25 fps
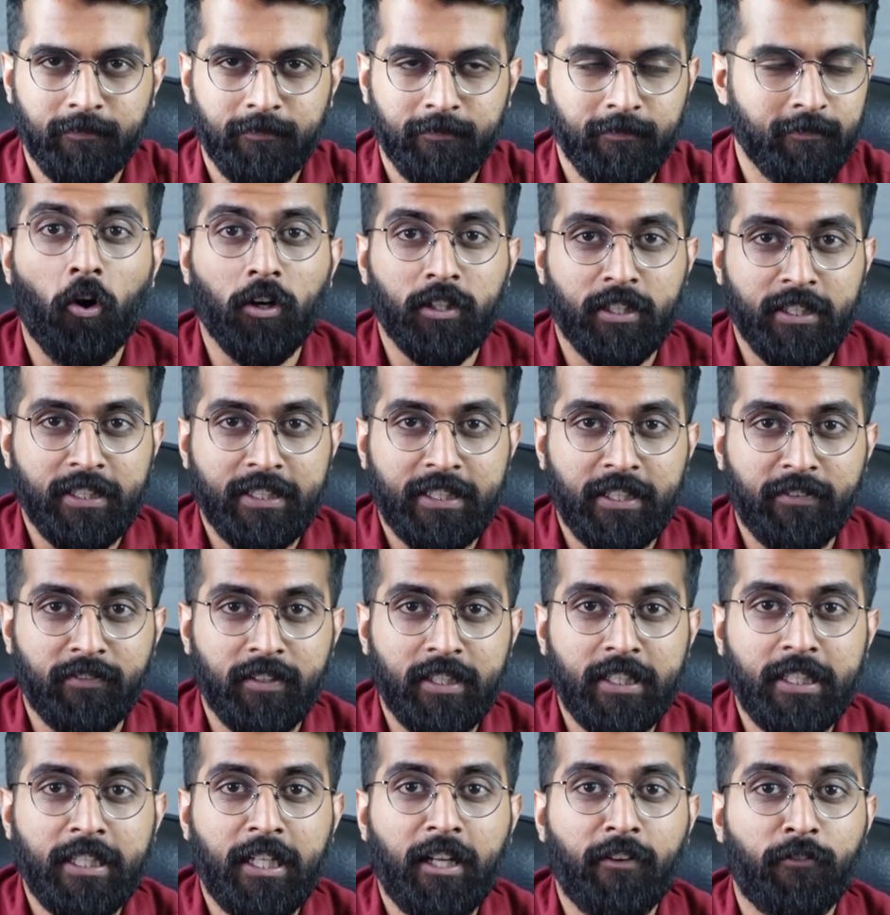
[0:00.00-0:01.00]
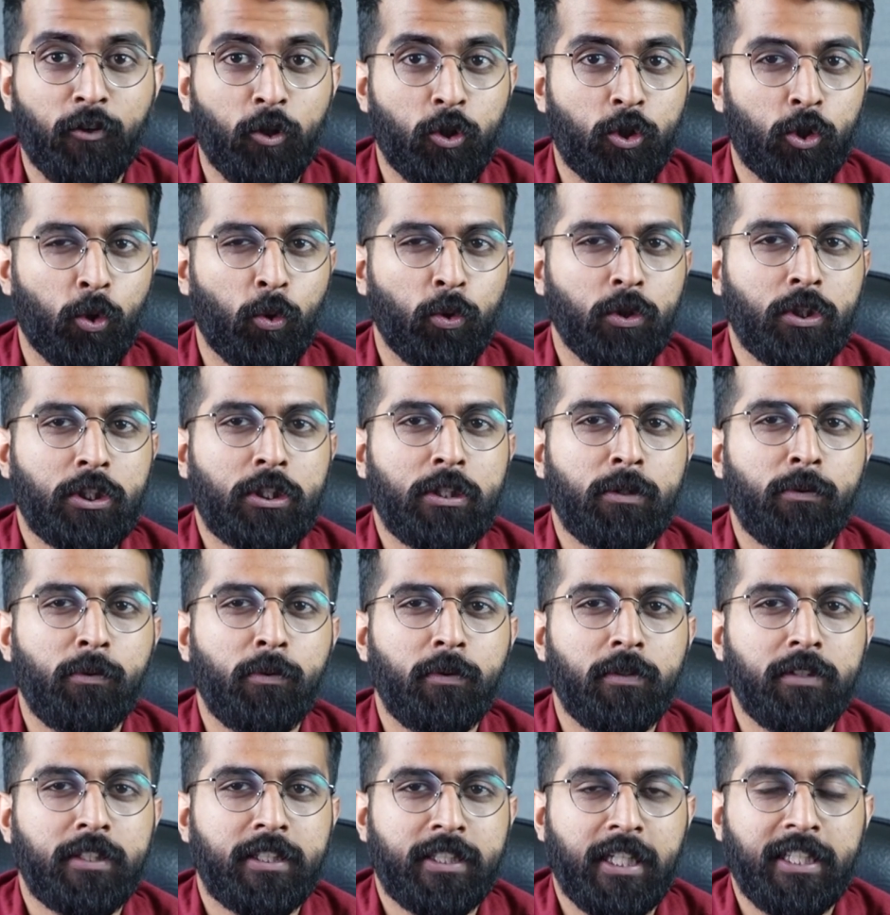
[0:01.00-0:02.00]
So alternatively, if you chose
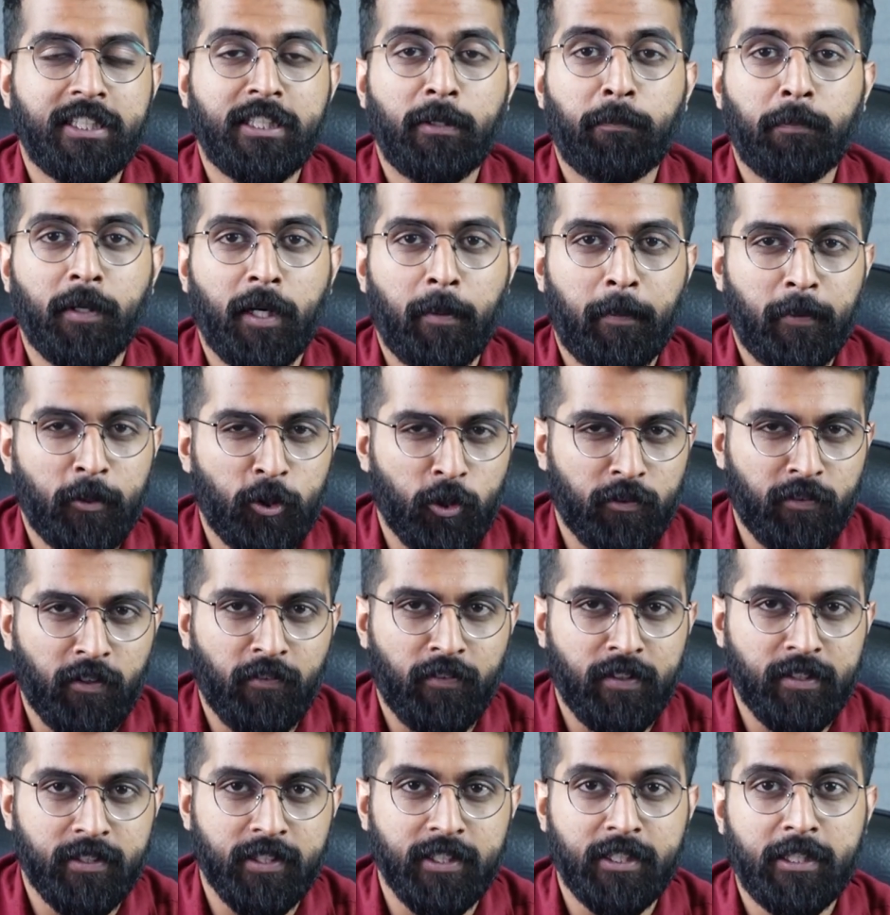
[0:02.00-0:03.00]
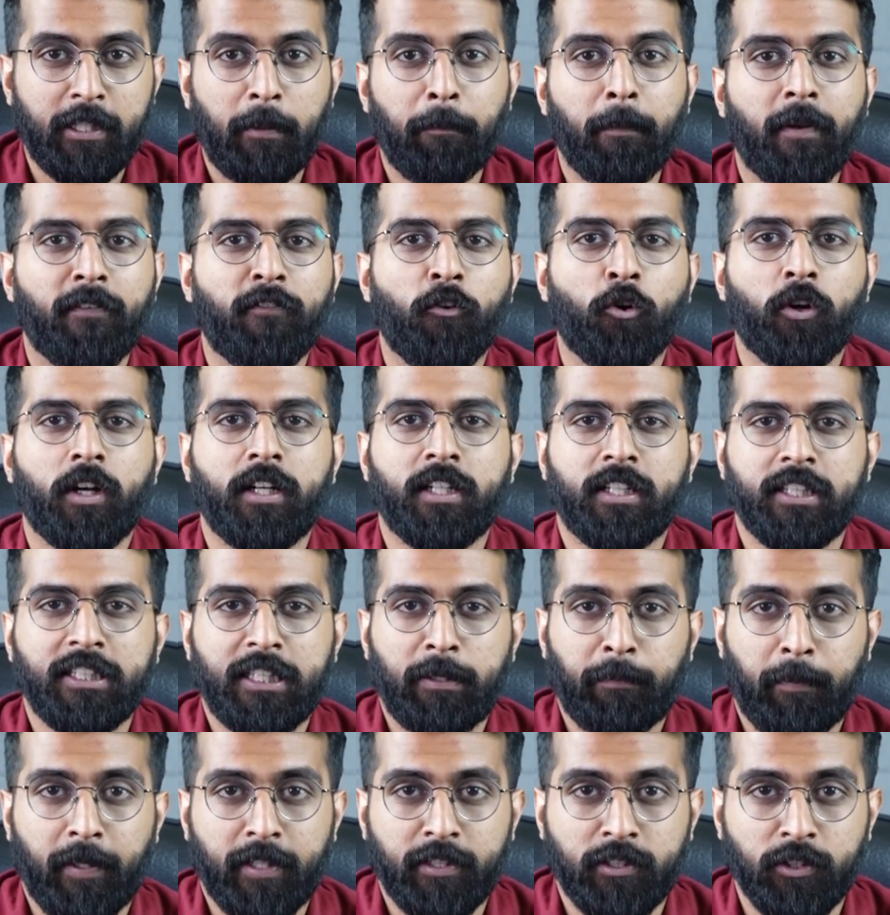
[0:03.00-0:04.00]
to state the purpose of your visit before
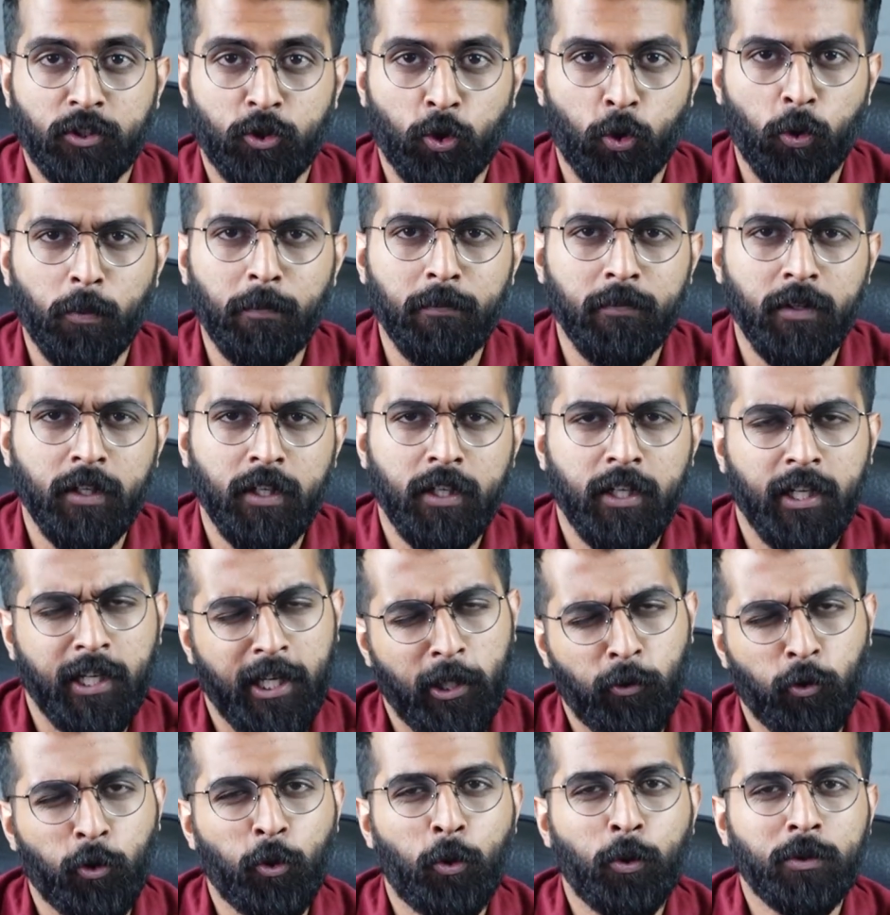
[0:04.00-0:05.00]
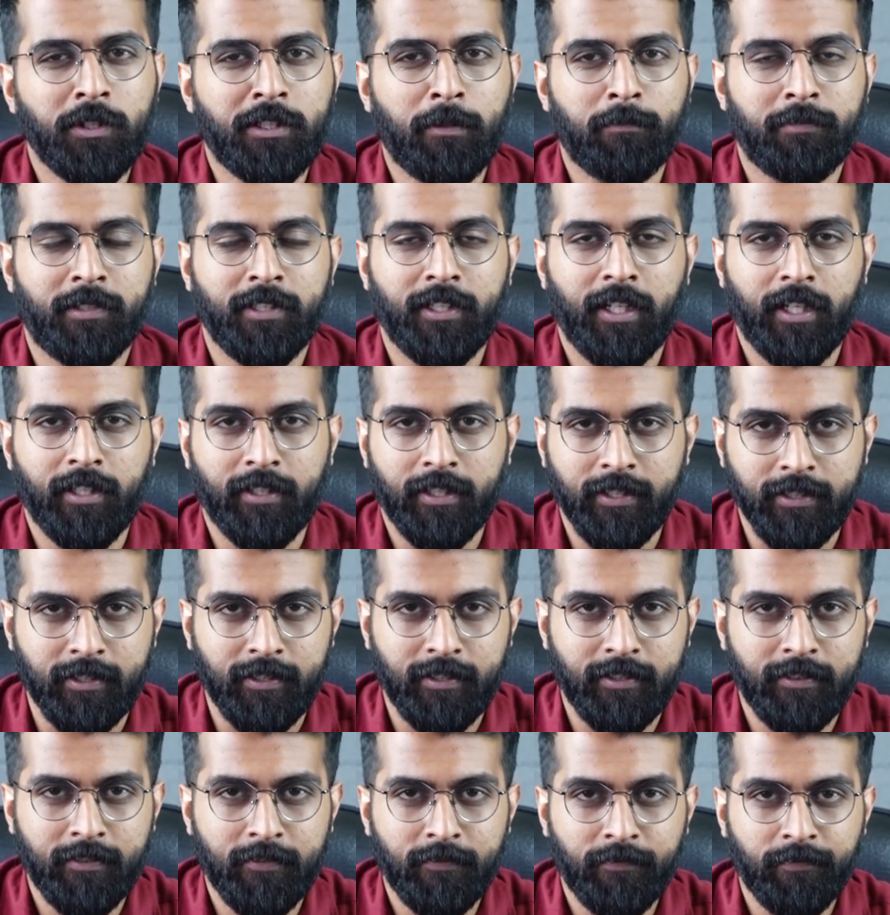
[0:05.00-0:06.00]
entering the patient's home, it would go something like
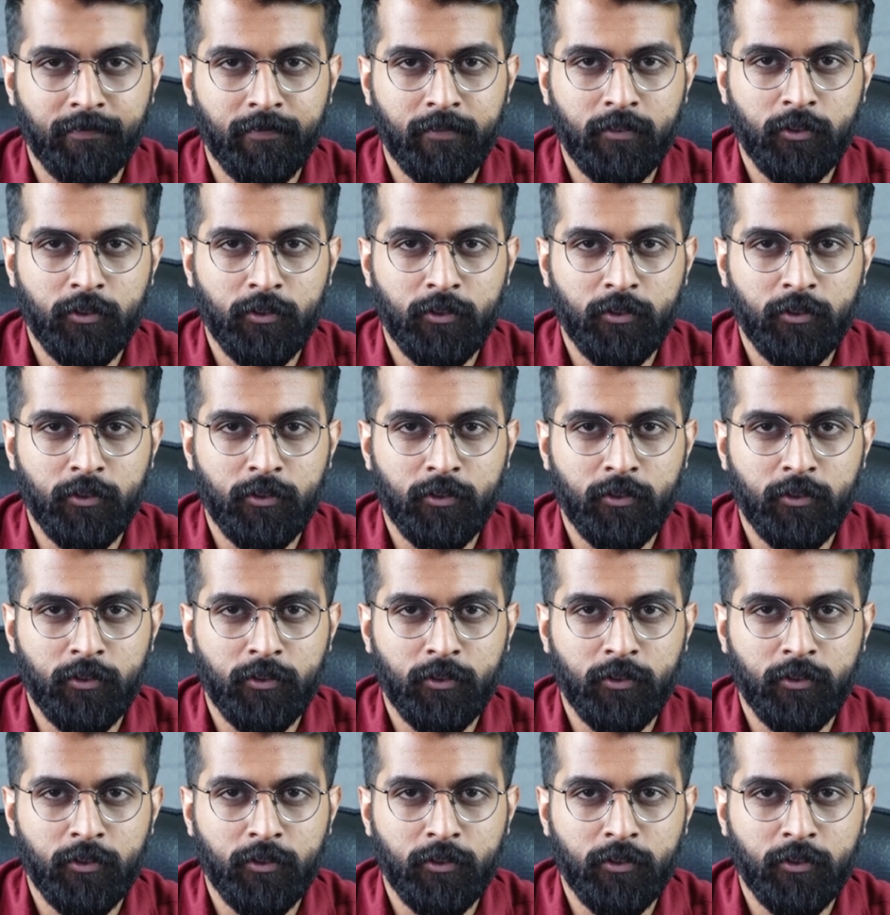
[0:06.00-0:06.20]
this.